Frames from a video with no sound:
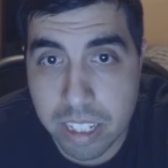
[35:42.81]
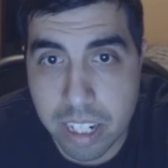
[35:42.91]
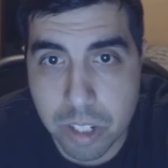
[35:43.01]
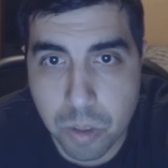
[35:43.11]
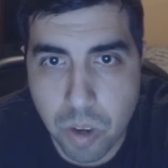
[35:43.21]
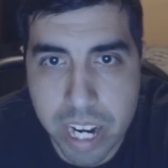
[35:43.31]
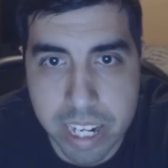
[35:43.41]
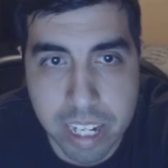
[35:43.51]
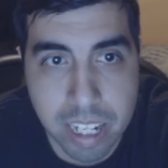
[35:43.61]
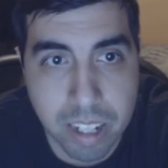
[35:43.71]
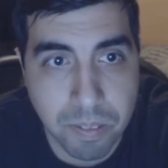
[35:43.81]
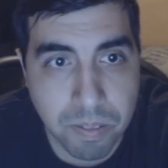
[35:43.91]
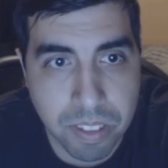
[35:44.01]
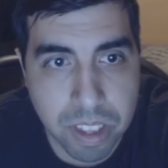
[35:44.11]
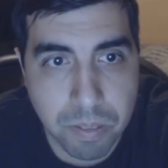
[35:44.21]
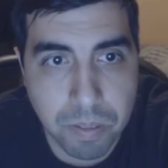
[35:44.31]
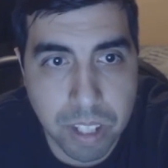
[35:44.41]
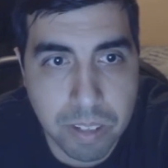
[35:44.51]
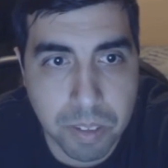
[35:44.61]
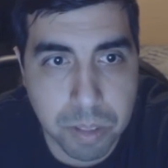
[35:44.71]
Tastes great! The
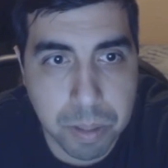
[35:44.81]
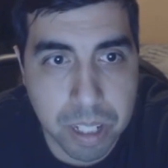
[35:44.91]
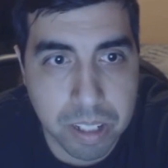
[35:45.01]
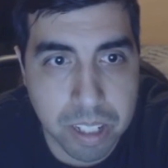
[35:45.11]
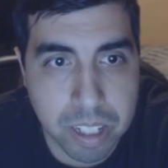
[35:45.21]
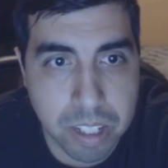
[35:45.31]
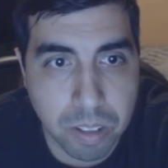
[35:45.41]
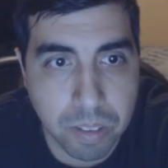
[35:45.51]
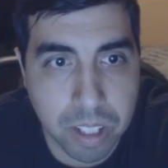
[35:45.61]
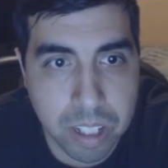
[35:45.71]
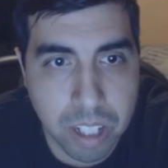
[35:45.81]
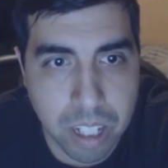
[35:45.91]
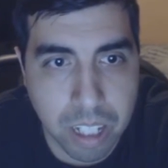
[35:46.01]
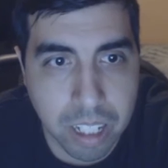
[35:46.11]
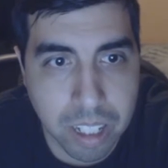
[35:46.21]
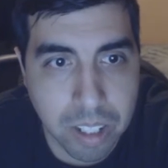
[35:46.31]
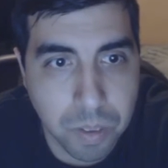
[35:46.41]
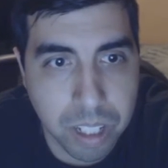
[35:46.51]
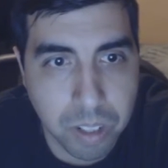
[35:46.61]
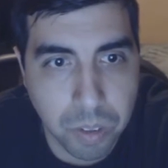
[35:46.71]
flavor deposits itself on the tongue.
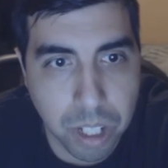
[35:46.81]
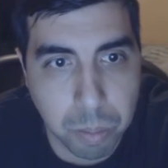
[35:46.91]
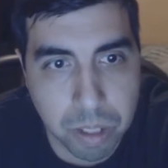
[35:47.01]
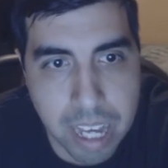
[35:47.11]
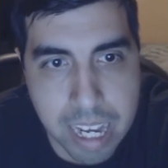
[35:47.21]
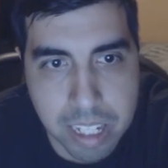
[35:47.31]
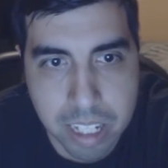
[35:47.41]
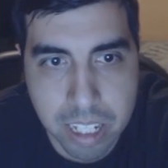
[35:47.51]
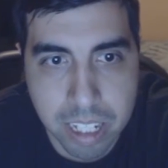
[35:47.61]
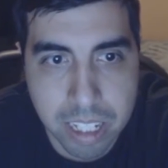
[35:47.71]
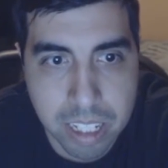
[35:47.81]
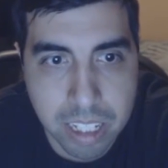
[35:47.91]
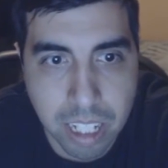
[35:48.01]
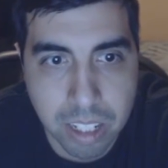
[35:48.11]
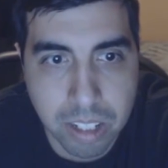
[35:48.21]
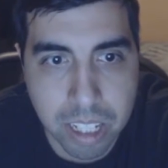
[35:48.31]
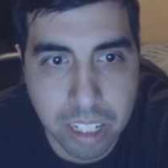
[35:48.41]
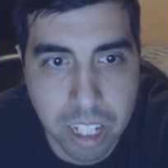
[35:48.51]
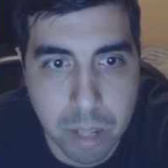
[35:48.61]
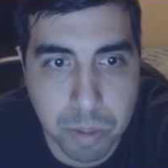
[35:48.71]
What an incredible taste. It's got
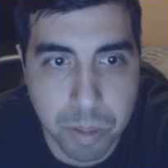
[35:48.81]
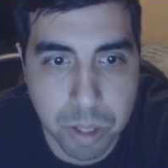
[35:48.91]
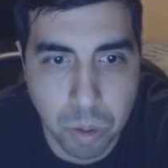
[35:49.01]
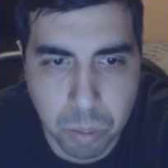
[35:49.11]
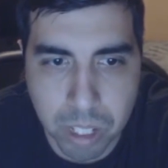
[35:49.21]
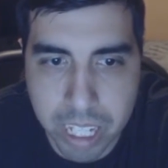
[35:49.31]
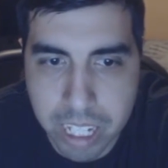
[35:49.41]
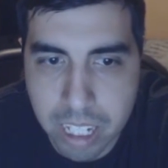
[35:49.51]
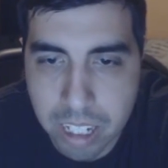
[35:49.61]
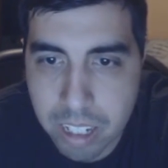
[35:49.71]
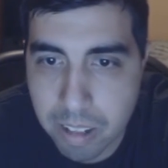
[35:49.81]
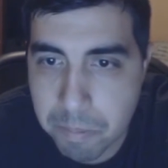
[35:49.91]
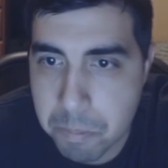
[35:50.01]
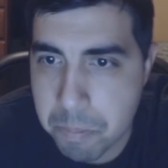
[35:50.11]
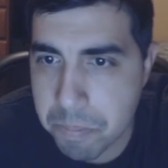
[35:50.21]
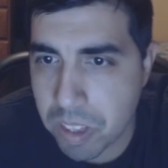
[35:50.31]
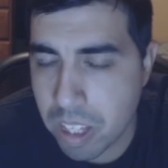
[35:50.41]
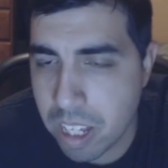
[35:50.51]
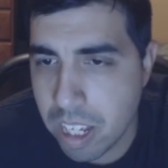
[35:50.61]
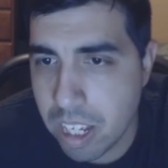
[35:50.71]
nothing in common with a normal egg.
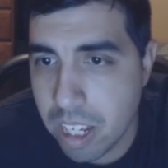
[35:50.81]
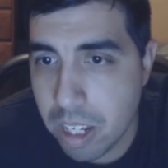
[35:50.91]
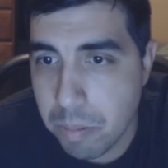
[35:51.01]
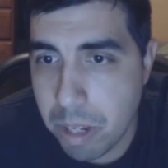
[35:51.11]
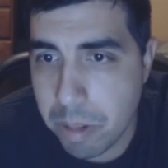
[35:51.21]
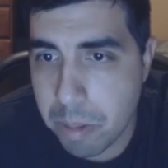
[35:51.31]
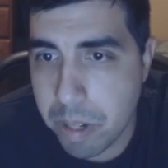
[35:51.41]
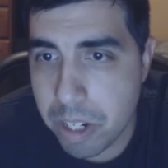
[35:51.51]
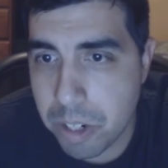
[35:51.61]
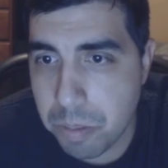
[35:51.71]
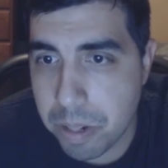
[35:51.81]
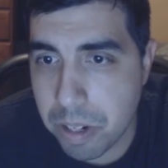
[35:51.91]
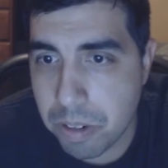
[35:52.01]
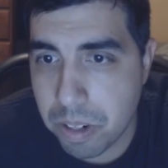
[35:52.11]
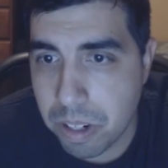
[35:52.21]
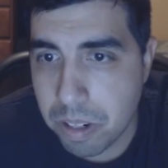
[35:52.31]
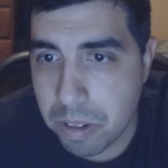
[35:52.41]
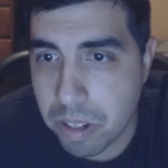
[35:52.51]
Maybe I made you better...